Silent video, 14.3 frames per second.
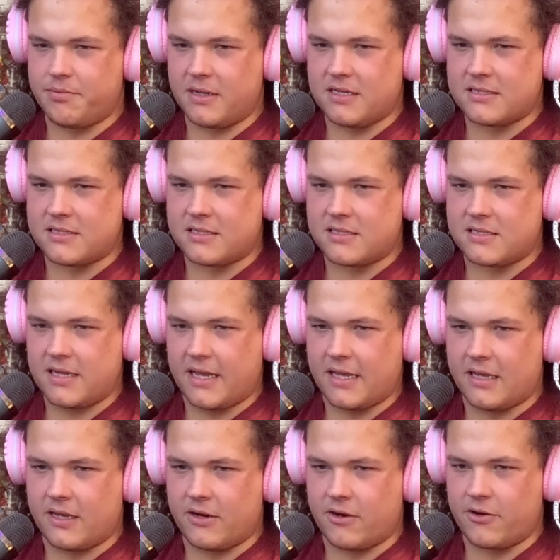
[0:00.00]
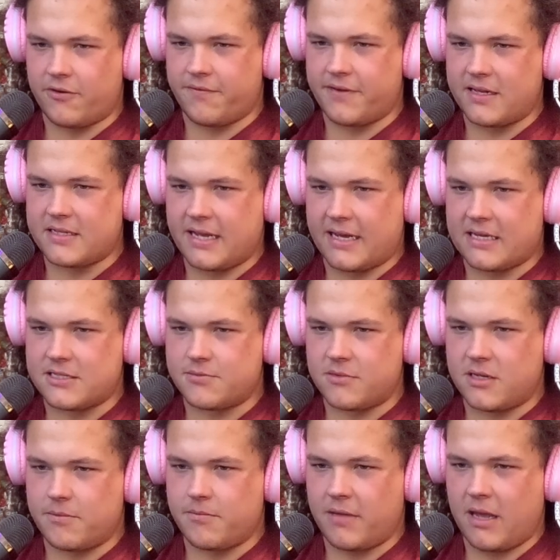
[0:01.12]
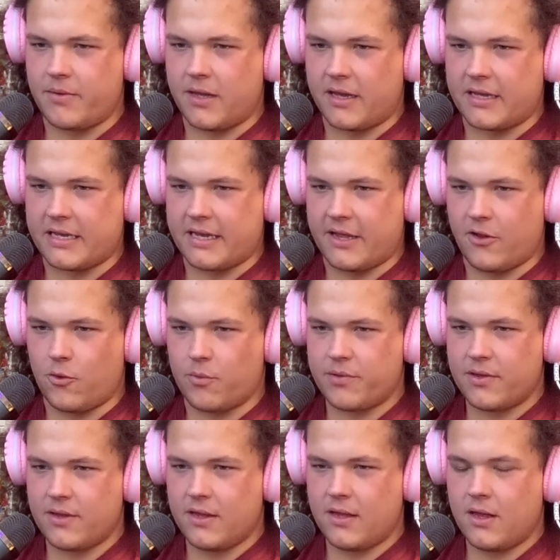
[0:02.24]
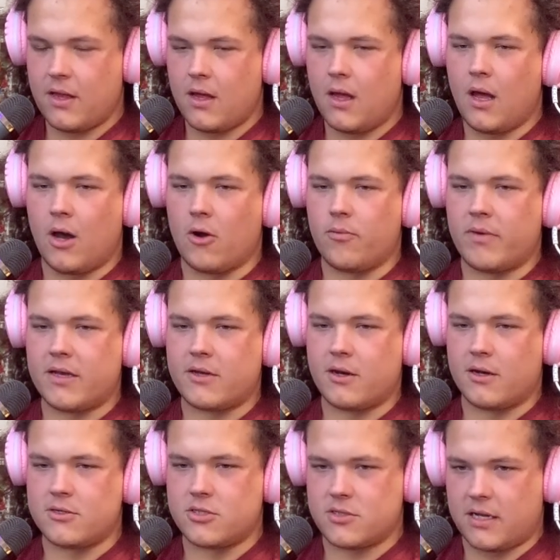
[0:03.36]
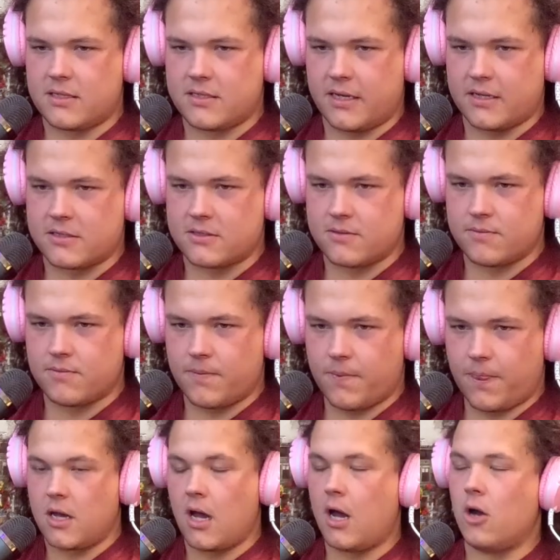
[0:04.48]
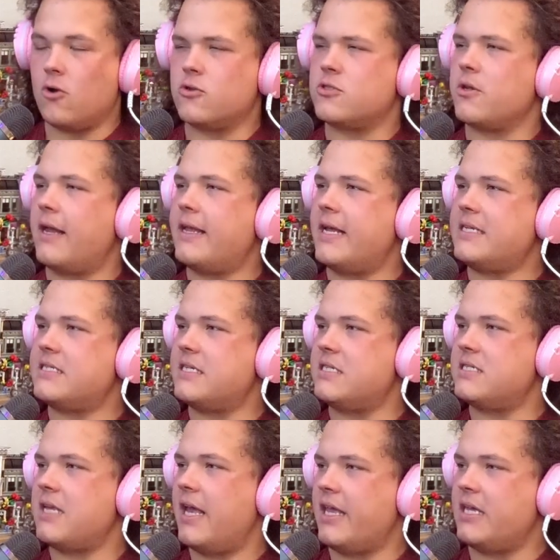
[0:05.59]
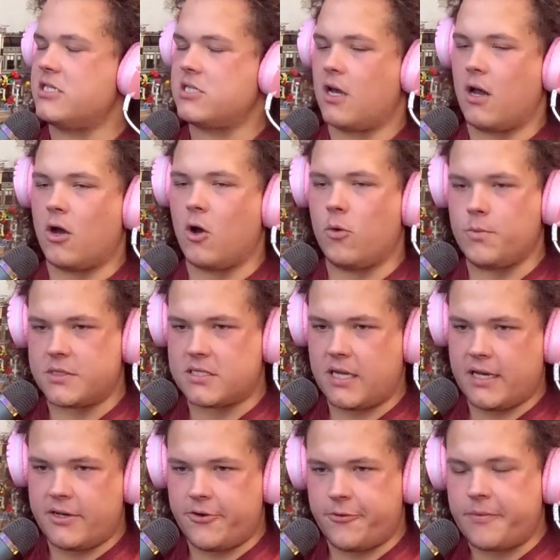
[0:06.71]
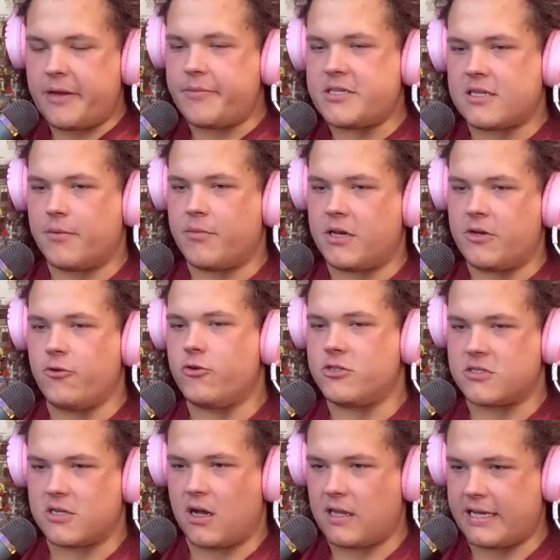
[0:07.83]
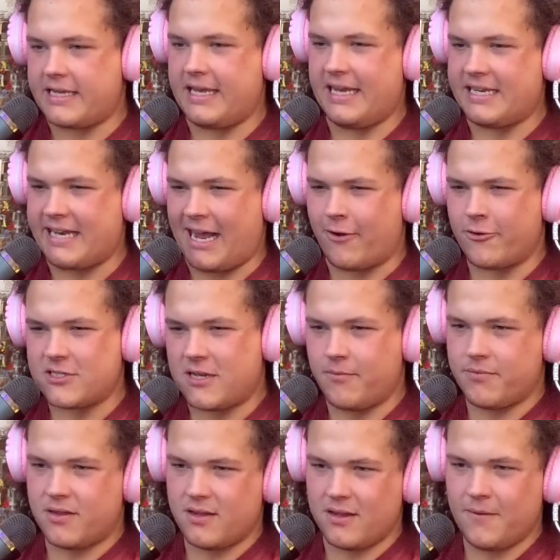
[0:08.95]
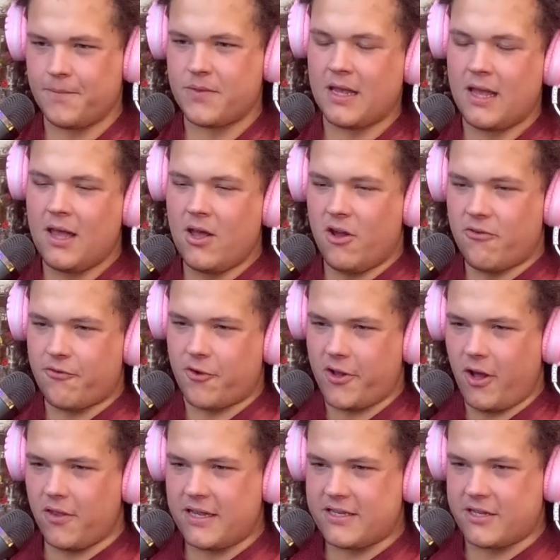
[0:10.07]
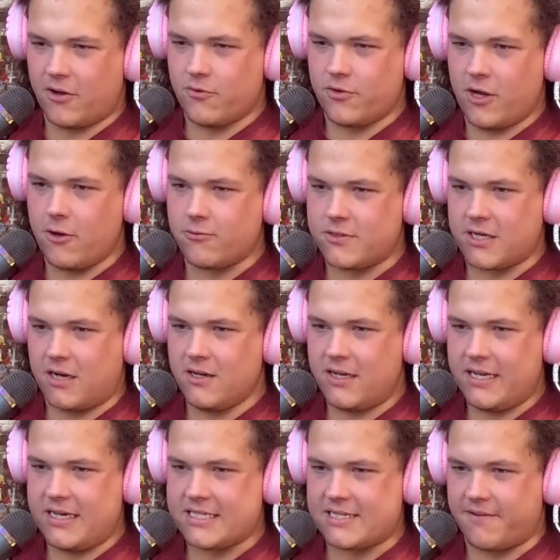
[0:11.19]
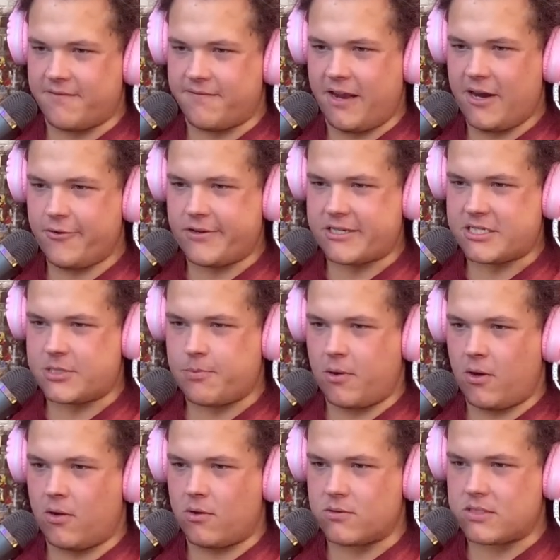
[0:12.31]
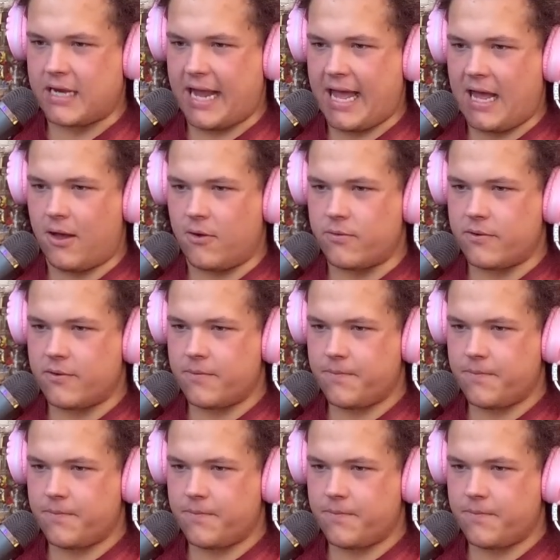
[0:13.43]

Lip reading: a place to stay and get on your feet, text me. Maybe I can help. Oh my god, should I text him? Oh, so I guess he's saying he saw a homeless lady or maybe somebody who just got kicked out or something. For y'all that don't know, Duncan is a very small town.